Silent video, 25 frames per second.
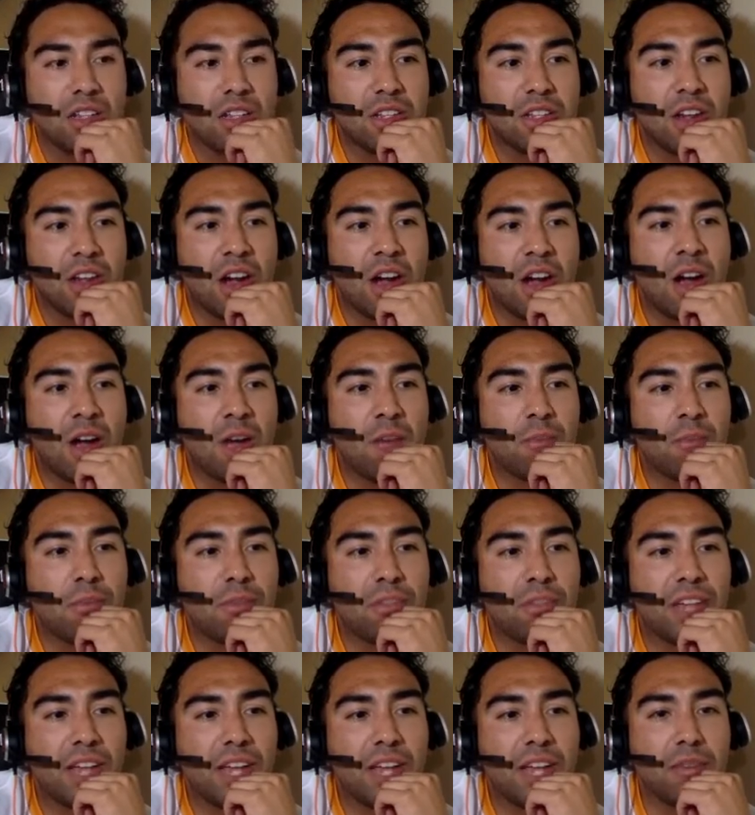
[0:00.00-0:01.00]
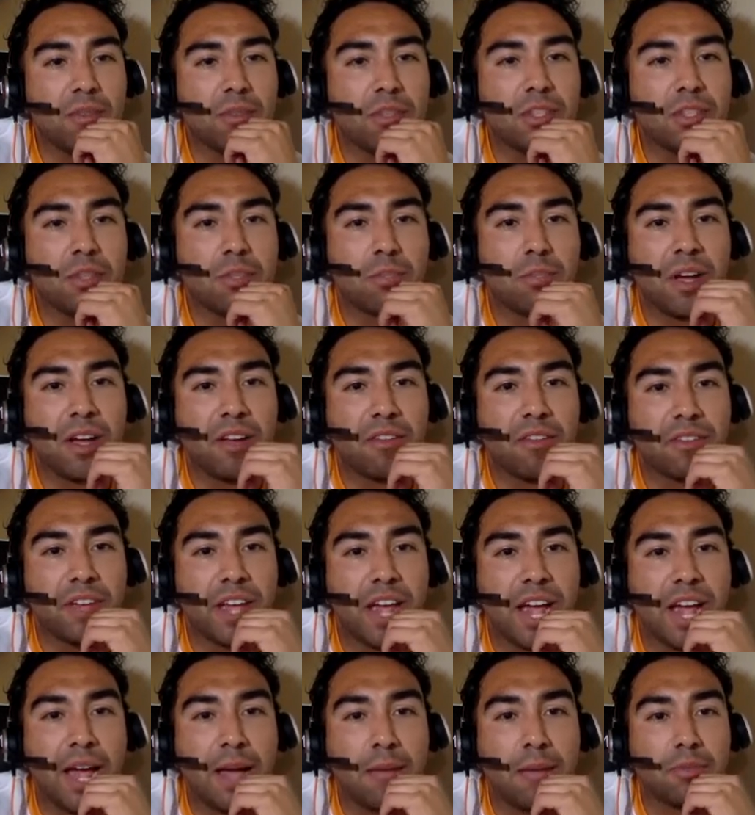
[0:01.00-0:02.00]
Dom played with the Puff
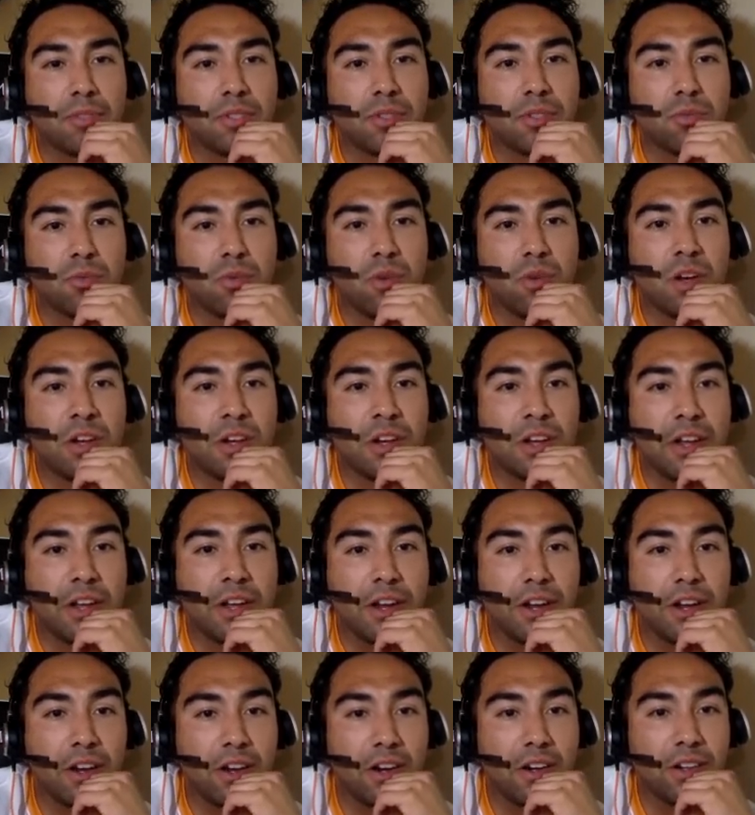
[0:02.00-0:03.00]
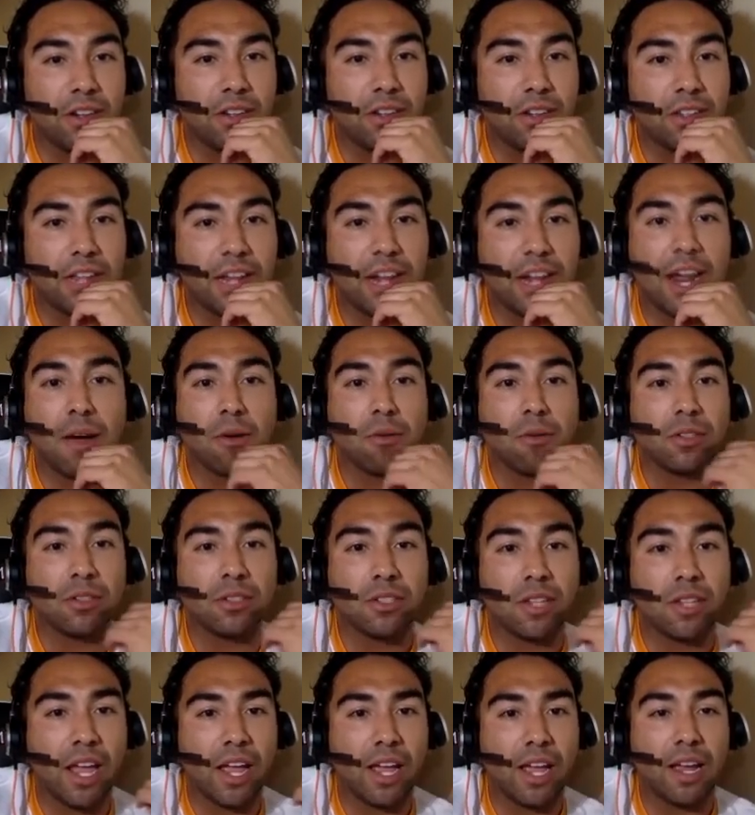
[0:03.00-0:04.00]
Caps one year that I
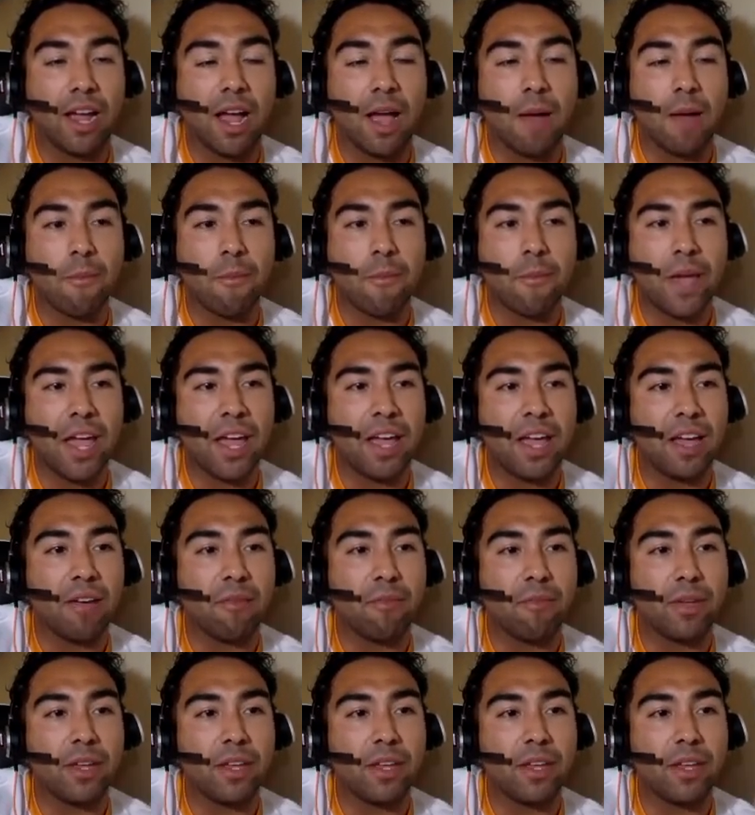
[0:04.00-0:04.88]
was like, I may have